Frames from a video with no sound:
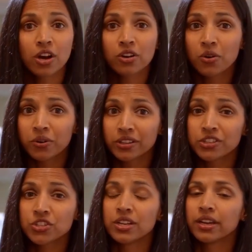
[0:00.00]

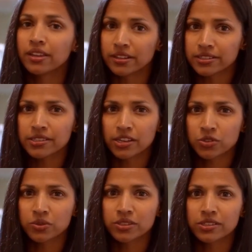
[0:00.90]
Coalition Against
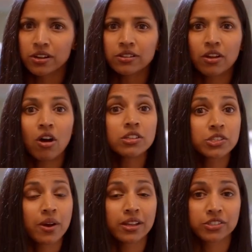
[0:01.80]
Sexual Assault also
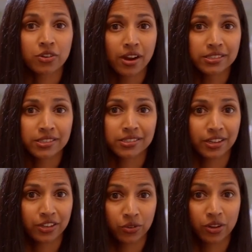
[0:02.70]
has a crisis
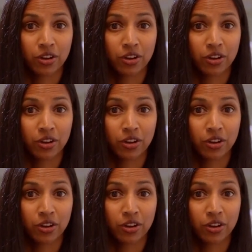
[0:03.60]
line you can